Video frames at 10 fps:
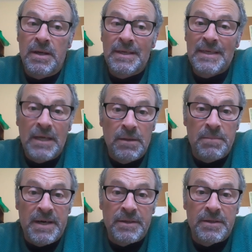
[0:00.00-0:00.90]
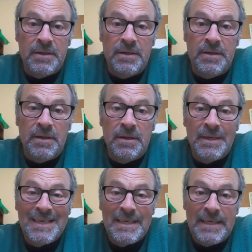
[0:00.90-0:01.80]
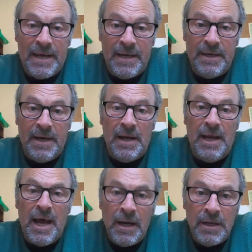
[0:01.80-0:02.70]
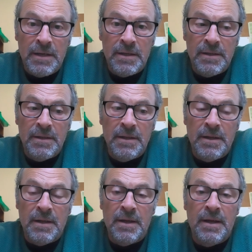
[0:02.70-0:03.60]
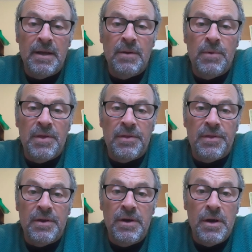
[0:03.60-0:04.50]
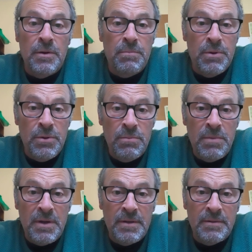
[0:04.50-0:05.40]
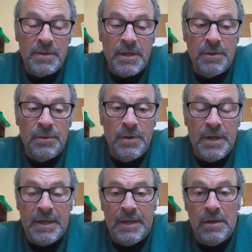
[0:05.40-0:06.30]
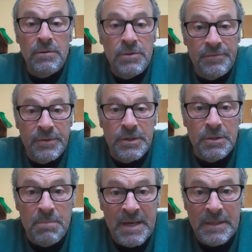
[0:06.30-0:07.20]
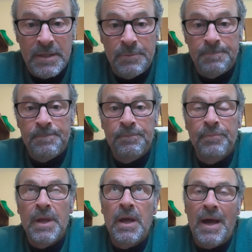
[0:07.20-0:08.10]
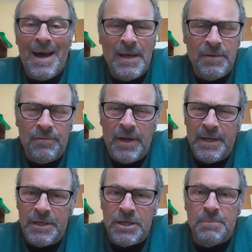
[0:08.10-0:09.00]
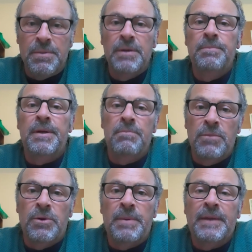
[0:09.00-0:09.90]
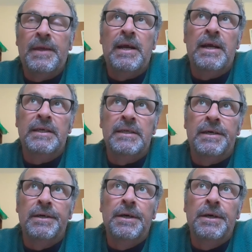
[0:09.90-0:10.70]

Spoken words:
single-masted standing lug with no boom, so a loose-footed mainsail and a flying jib, but more about that later.